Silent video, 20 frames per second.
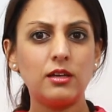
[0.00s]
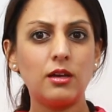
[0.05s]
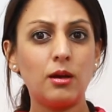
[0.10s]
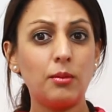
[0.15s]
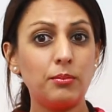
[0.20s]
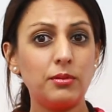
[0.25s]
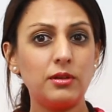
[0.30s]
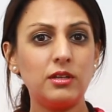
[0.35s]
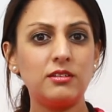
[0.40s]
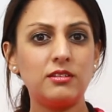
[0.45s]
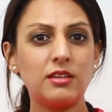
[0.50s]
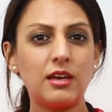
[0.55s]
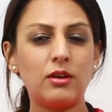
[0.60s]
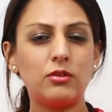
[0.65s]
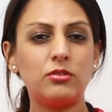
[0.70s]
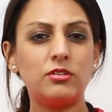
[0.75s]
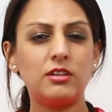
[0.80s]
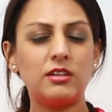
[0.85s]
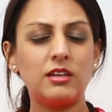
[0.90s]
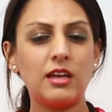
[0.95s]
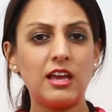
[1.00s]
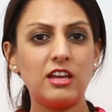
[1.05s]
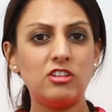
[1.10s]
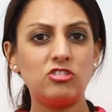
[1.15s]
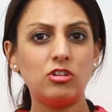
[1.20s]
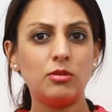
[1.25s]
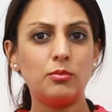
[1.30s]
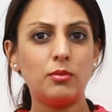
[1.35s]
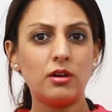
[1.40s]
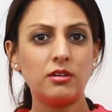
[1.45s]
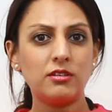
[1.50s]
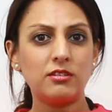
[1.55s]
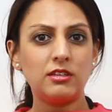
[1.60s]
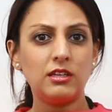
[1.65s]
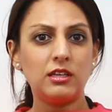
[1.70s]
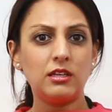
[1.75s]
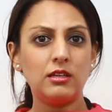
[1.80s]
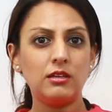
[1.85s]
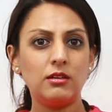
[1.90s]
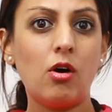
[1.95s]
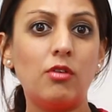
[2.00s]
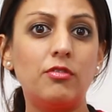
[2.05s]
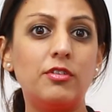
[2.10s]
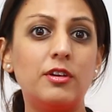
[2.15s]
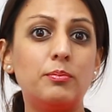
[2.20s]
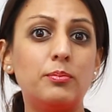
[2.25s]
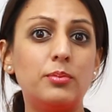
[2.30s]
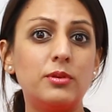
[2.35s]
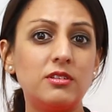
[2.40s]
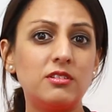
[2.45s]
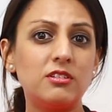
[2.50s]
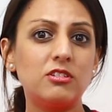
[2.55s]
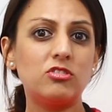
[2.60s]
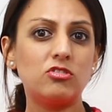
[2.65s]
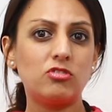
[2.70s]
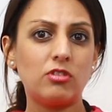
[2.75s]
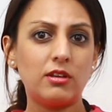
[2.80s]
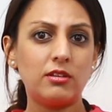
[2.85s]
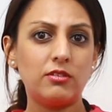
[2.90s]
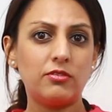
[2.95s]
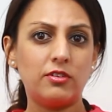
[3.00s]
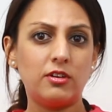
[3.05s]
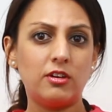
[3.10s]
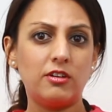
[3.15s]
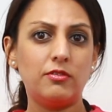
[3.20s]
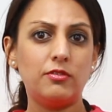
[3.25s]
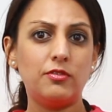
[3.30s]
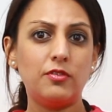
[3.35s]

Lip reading: Companies House and HMRC of a business transfer